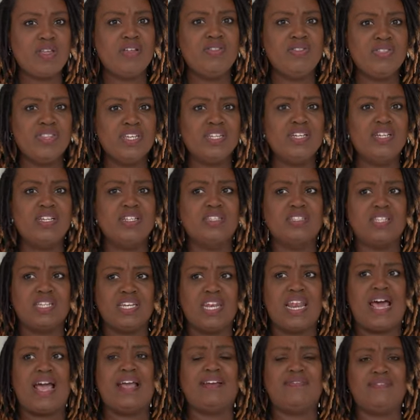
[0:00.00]
the
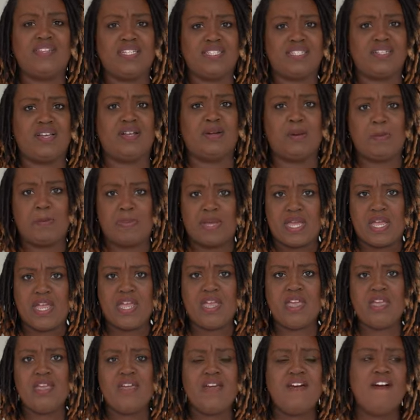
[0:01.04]
life that's gonna
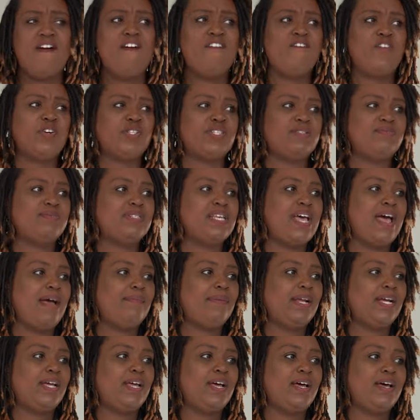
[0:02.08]
be for some
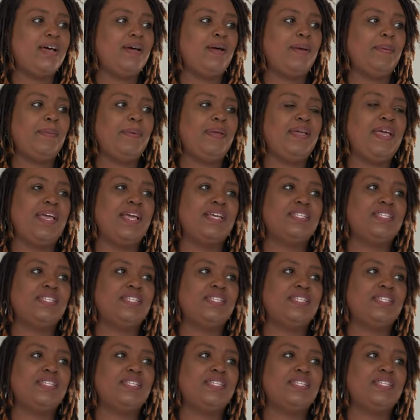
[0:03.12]
time to come.